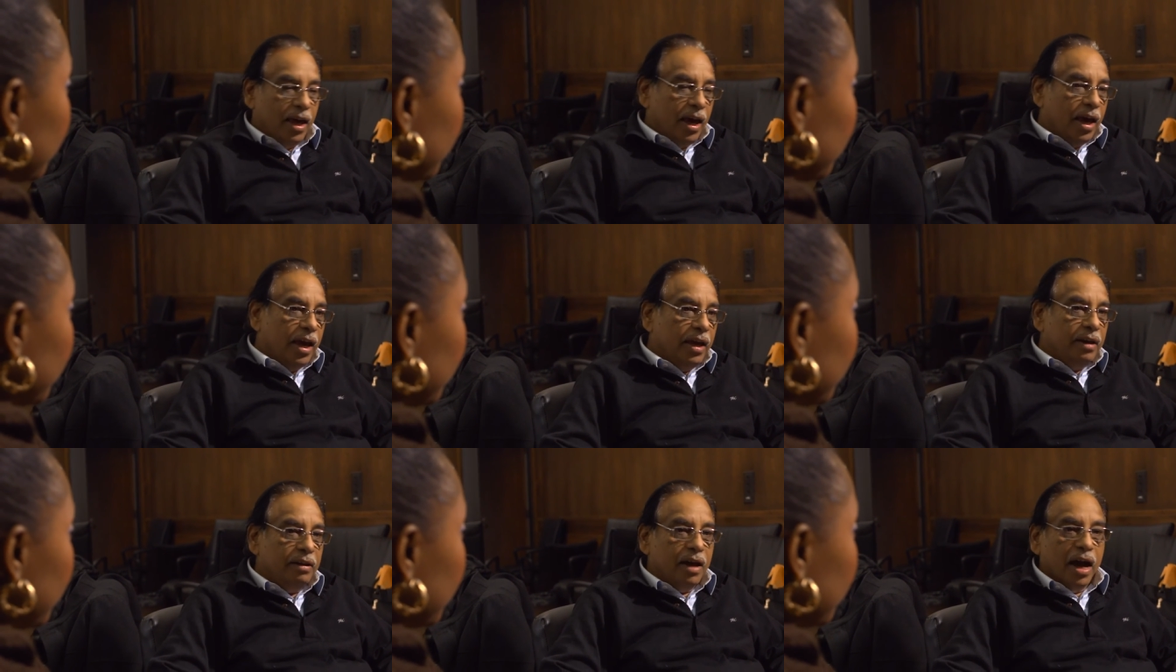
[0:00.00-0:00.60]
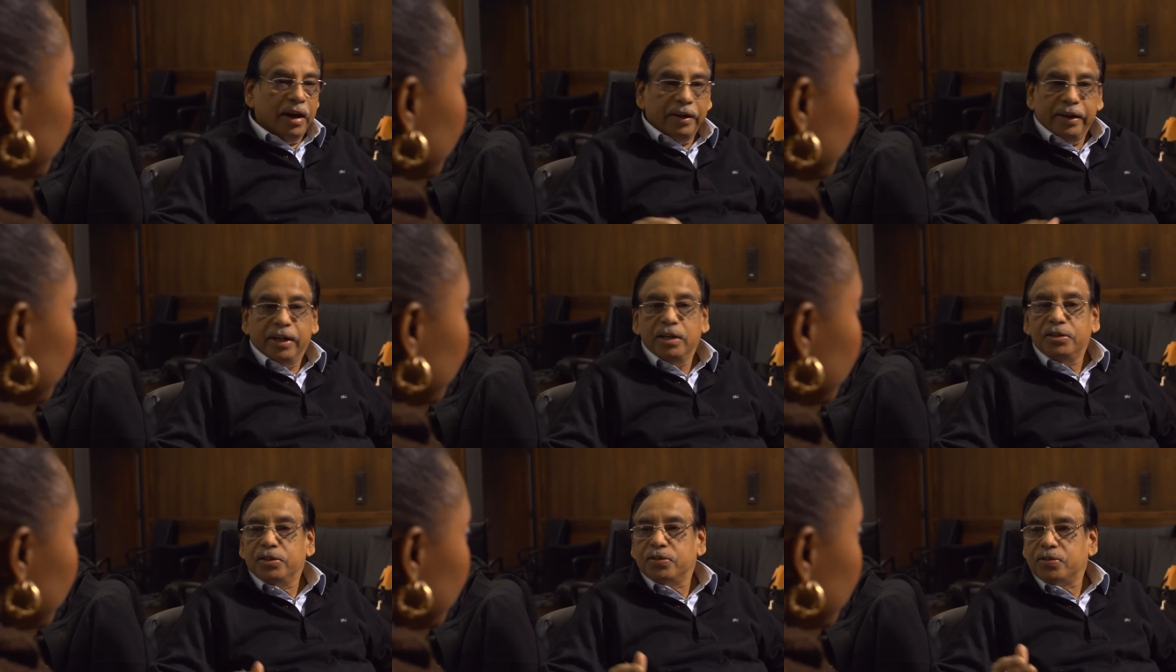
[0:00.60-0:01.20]
And
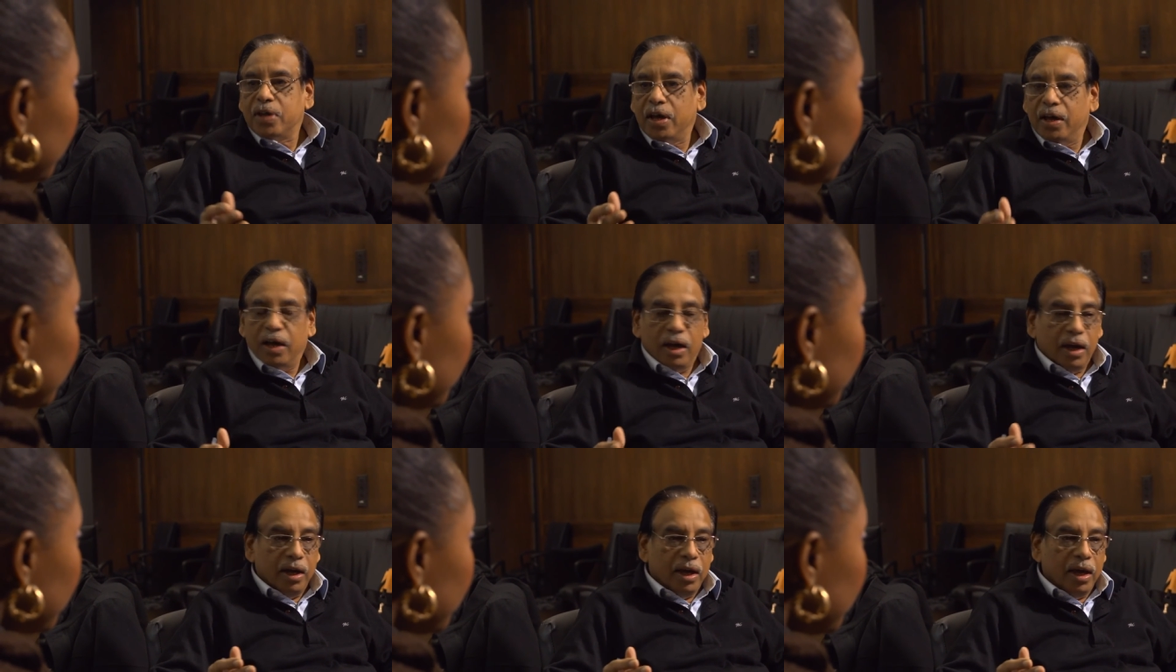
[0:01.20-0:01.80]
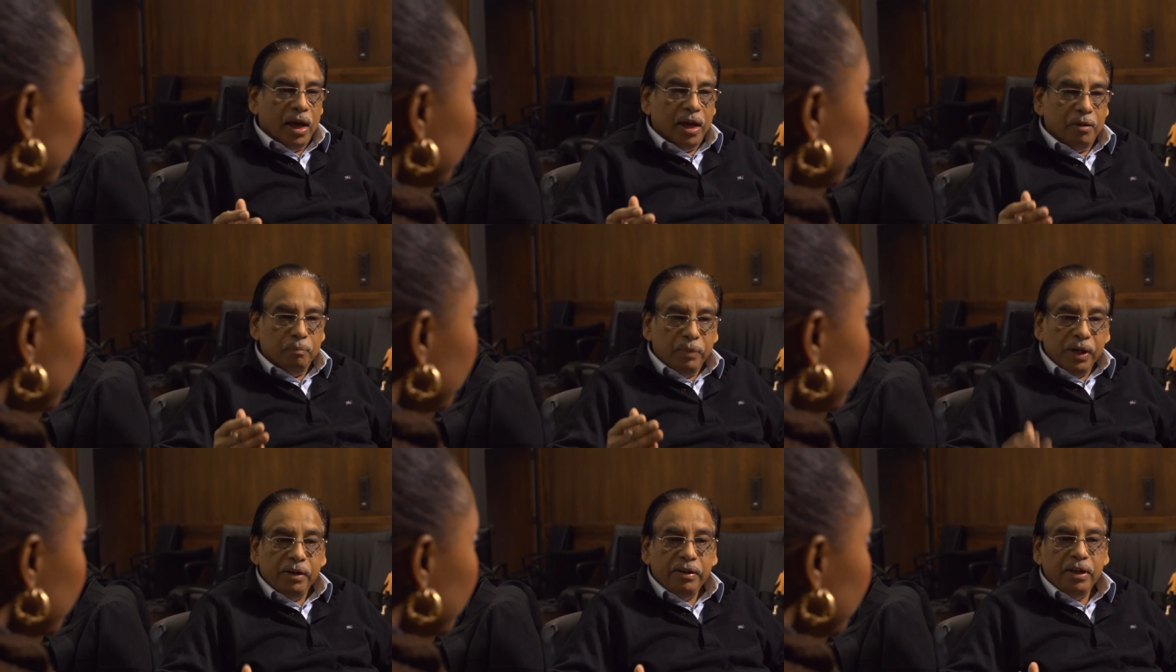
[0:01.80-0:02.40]

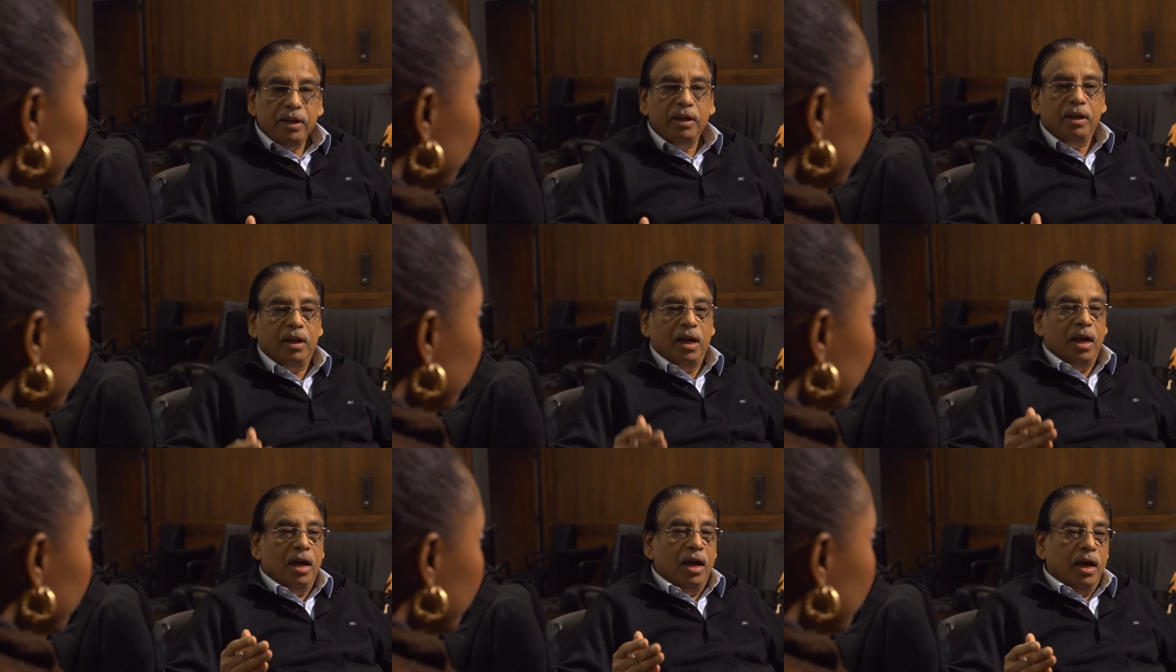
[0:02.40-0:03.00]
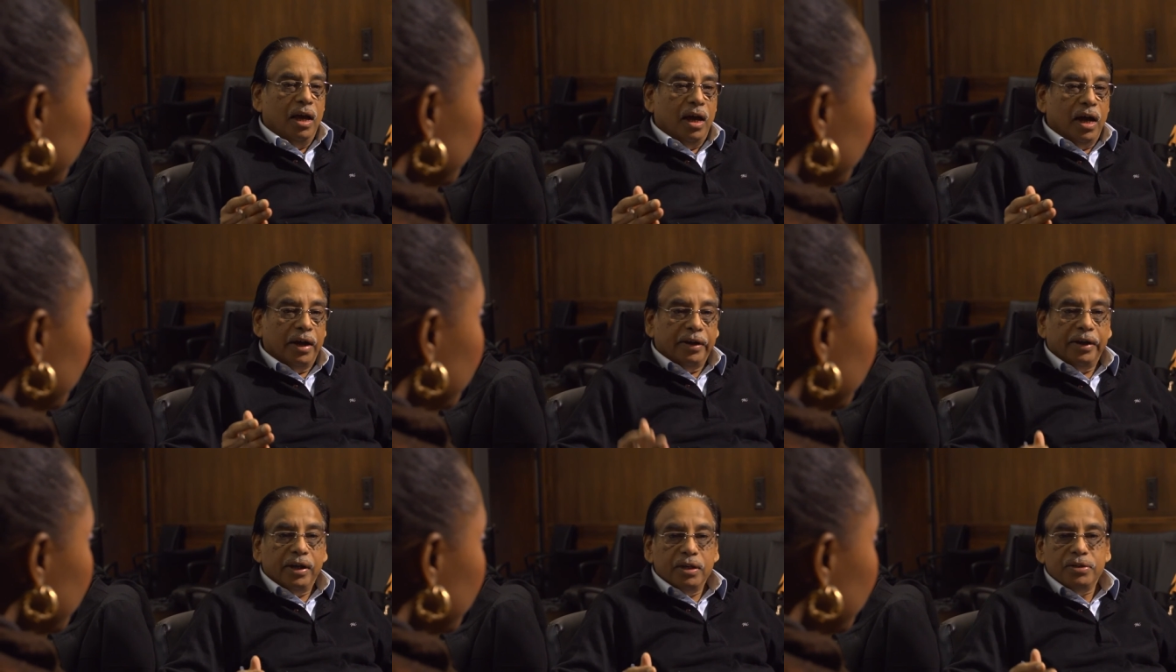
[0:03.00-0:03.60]
and building
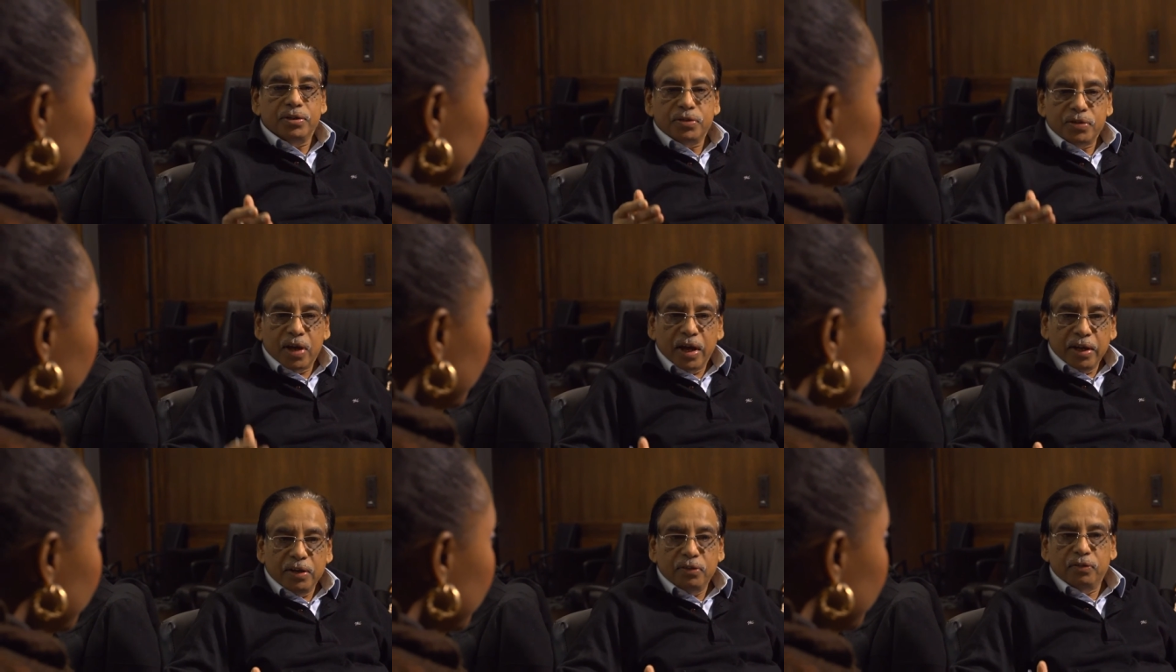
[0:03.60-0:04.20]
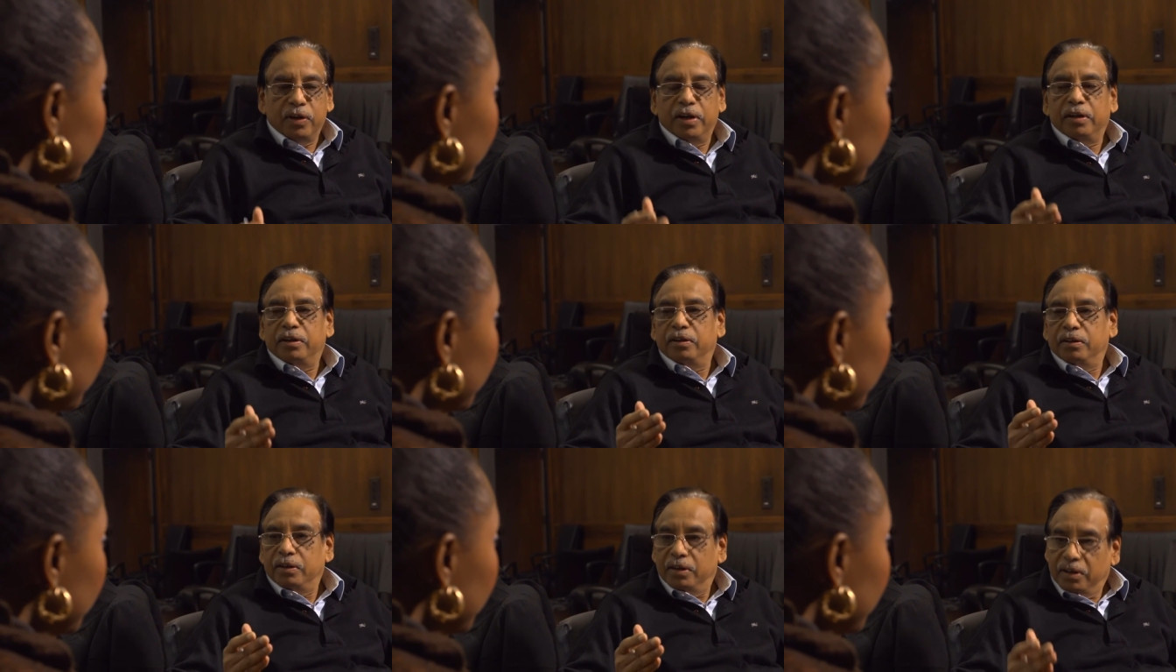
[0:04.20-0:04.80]
agriculture science
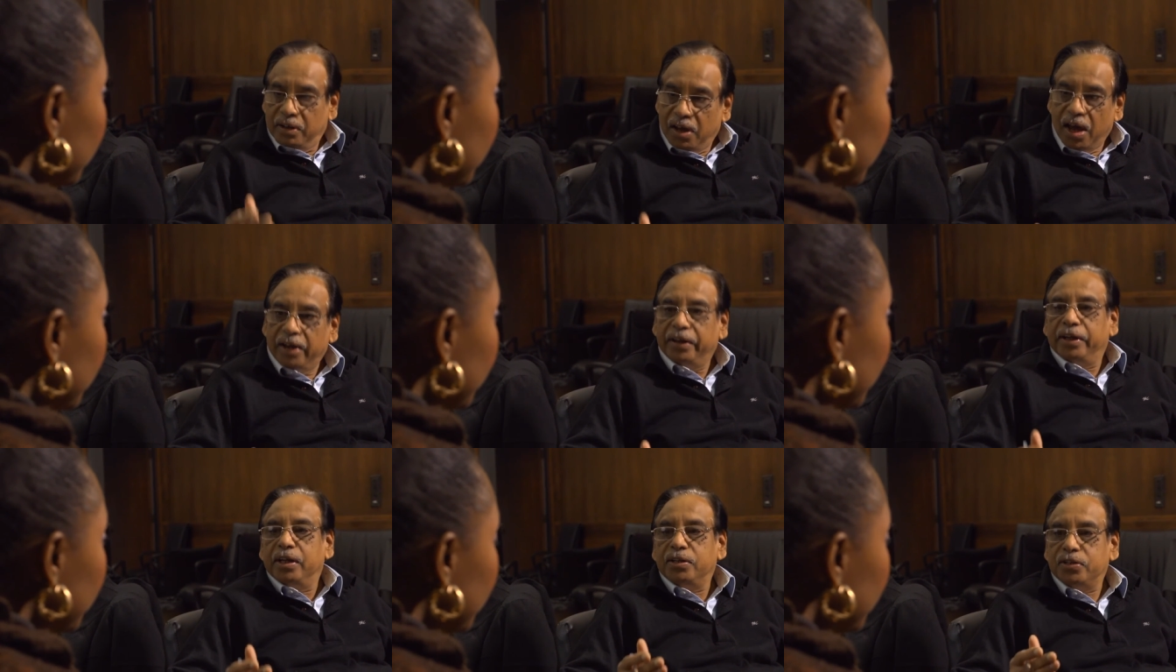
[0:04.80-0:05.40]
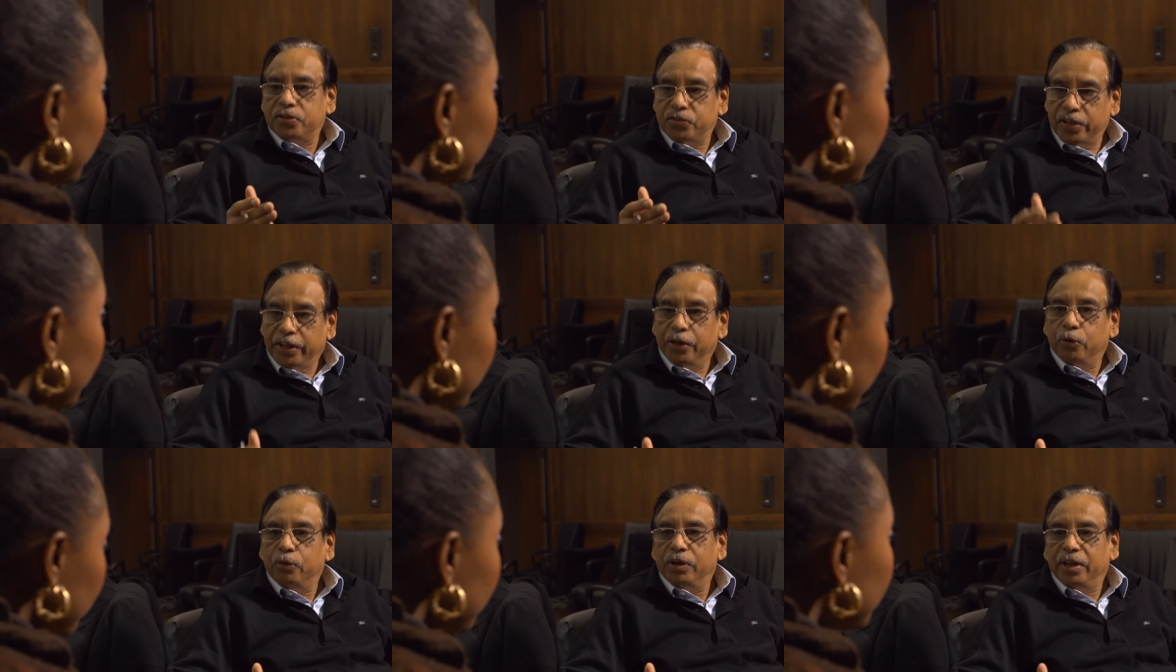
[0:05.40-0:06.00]
and agriculture
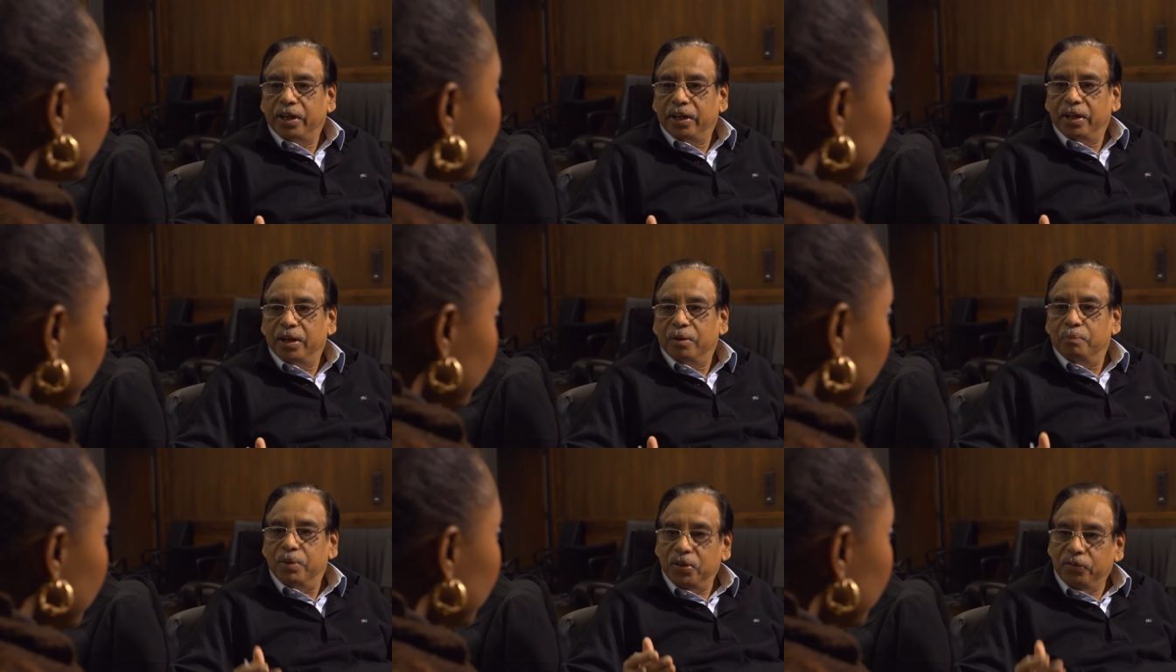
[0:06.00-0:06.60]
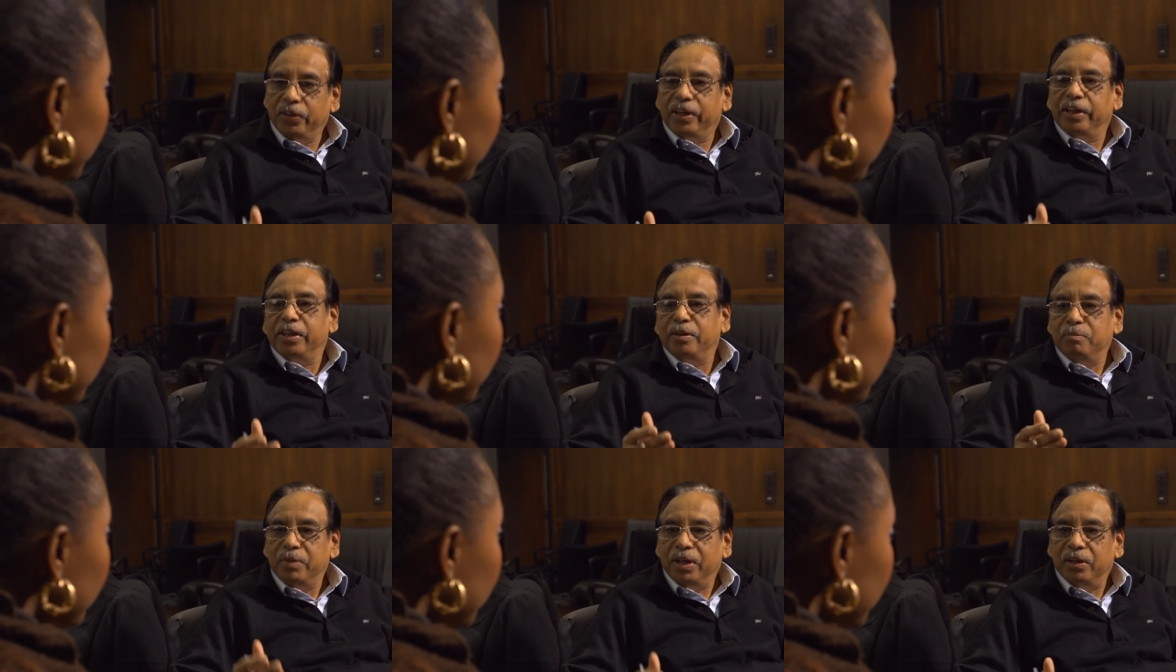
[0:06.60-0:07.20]
security
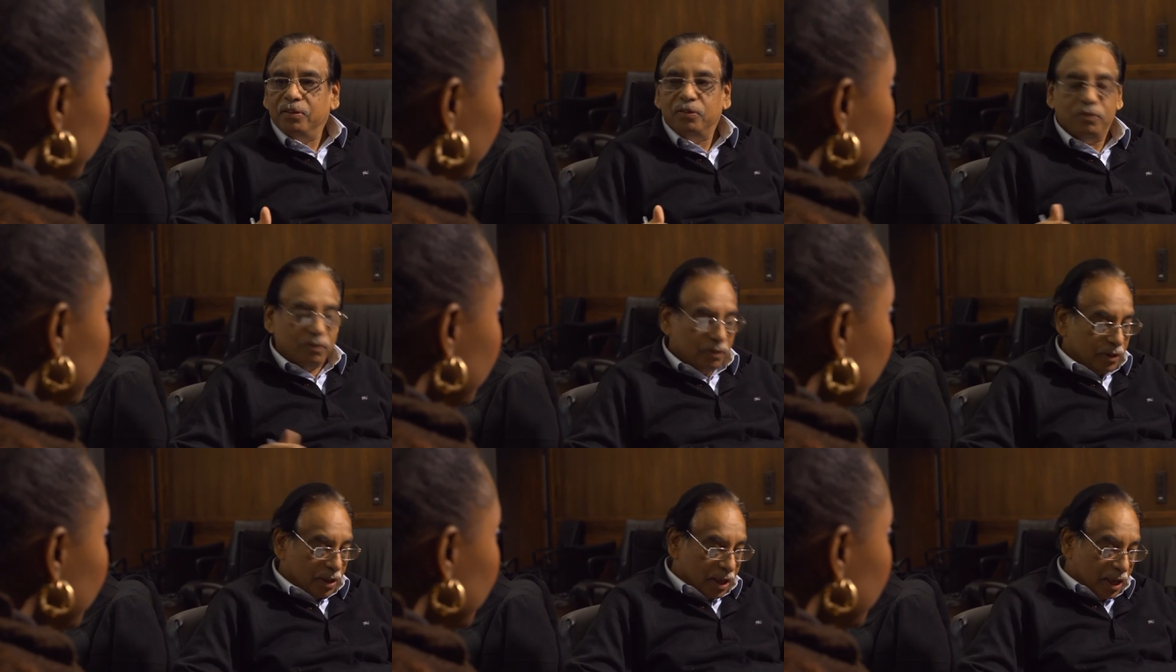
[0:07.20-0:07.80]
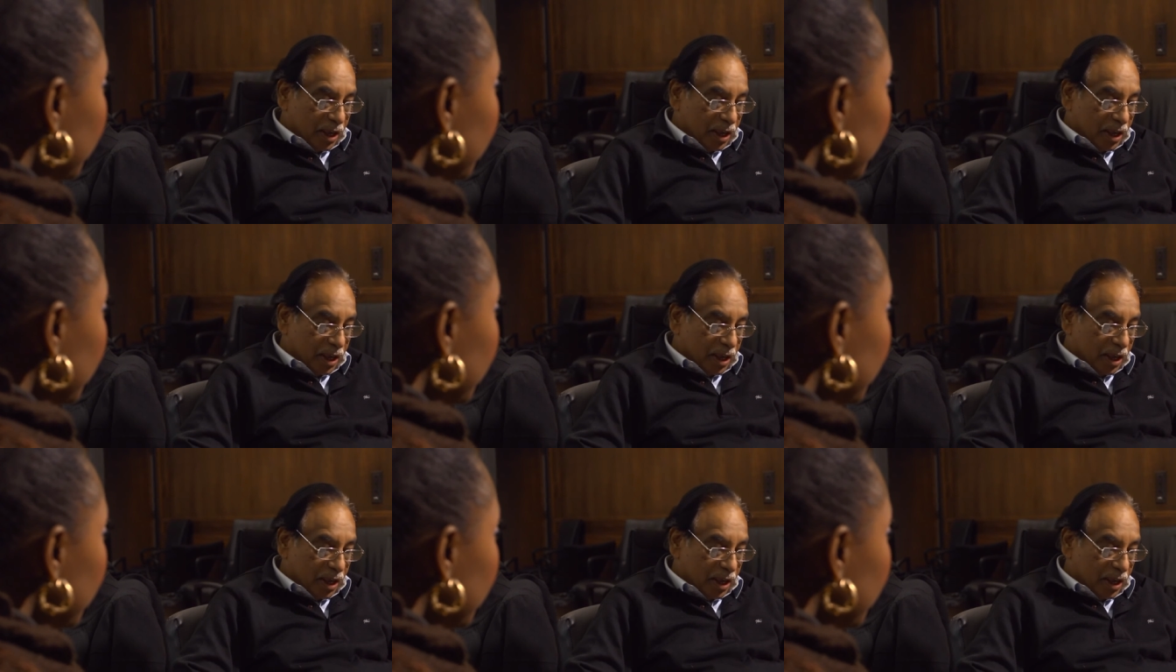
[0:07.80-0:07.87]
basically means